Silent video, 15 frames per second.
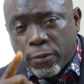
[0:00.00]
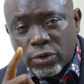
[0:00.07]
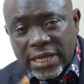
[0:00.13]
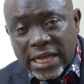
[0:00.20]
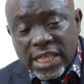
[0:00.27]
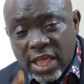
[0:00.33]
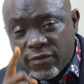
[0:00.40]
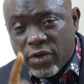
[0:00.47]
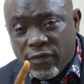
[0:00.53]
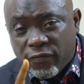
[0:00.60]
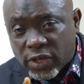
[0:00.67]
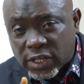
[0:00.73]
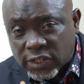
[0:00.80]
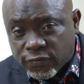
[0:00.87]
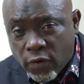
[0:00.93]
project, even
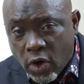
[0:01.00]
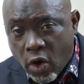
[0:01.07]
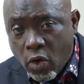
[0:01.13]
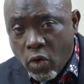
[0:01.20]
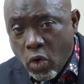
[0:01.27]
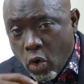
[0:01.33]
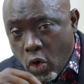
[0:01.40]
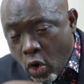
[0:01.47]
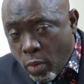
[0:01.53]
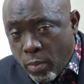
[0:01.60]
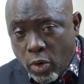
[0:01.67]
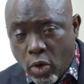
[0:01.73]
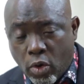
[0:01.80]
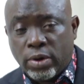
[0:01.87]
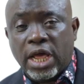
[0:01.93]
if it's for
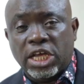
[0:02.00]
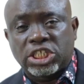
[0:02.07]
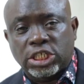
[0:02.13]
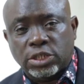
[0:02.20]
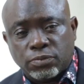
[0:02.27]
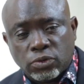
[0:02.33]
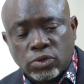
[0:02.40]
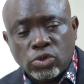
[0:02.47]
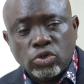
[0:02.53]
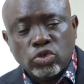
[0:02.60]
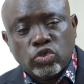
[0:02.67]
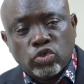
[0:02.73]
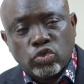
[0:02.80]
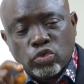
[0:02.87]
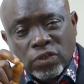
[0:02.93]
home ownership,
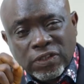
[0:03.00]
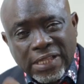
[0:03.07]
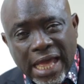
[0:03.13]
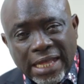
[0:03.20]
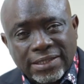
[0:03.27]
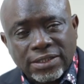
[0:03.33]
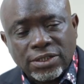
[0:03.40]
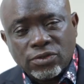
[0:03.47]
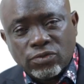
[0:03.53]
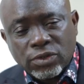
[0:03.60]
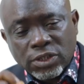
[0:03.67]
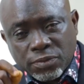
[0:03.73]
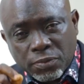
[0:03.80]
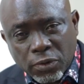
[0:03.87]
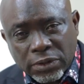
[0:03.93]
should start
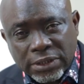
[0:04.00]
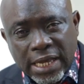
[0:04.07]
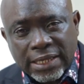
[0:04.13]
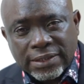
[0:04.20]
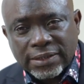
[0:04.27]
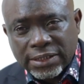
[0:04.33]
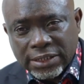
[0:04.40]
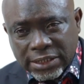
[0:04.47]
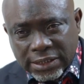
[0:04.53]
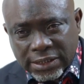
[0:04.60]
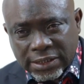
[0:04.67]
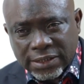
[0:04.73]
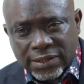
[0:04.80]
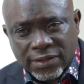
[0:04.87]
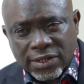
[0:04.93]
with project
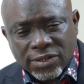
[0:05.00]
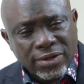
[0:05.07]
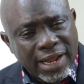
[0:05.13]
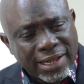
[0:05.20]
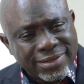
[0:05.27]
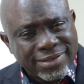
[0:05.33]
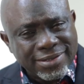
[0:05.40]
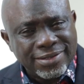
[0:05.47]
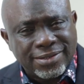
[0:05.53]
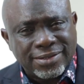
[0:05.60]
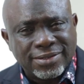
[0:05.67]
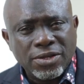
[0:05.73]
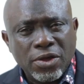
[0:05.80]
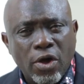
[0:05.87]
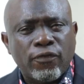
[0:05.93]
initiation. That
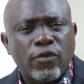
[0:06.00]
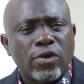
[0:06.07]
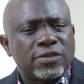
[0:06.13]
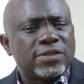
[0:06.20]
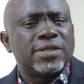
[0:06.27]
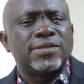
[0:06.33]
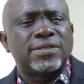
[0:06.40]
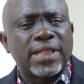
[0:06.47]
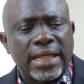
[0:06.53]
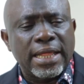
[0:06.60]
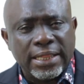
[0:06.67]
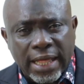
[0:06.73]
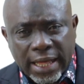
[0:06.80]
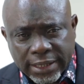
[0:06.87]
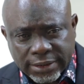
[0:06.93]
is, of course, the
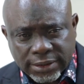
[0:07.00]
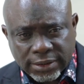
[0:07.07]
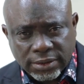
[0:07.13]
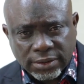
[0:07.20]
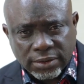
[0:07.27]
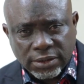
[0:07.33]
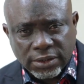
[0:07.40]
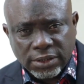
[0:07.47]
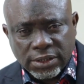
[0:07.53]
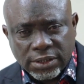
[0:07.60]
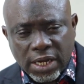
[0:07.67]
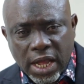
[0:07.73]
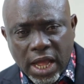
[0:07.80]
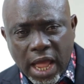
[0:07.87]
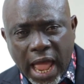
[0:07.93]
standard.
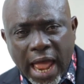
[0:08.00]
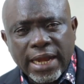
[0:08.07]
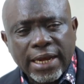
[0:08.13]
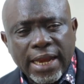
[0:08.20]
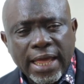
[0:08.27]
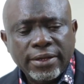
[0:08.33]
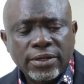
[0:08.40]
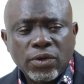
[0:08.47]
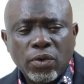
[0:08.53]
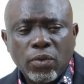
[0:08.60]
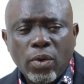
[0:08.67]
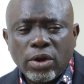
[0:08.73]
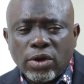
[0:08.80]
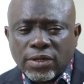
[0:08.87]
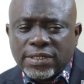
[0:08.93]
And
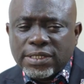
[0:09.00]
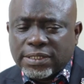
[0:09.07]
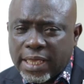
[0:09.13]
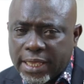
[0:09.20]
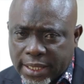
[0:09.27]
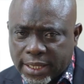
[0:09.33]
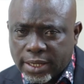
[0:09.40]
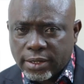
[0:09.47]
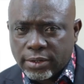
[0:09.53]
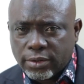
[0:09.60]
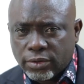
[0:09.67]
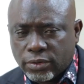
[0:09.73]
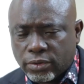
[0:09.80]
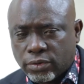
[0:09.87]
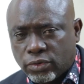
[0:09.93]
what does it take
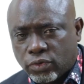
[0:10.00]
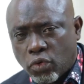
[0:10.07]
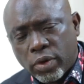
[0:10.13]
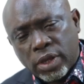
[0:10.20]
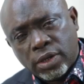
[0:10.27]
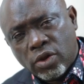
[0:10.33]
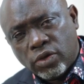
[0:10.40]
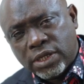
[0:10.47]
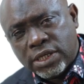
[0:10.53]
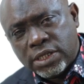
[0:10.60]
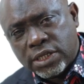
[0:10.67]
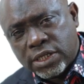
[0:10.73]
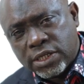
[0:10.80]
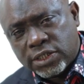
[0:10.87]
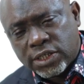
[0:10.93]
to
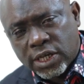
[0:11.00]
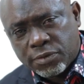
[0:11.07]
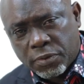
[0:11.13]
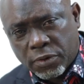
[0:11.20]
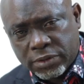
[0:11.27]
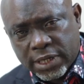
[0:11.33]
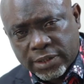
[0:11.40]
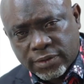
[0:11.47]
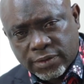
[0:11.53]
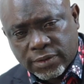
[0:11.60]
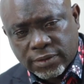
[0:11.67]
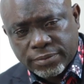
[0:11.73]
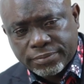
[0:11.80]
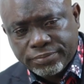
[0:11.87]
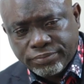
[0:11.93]
initiate
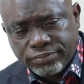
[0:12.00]
projects?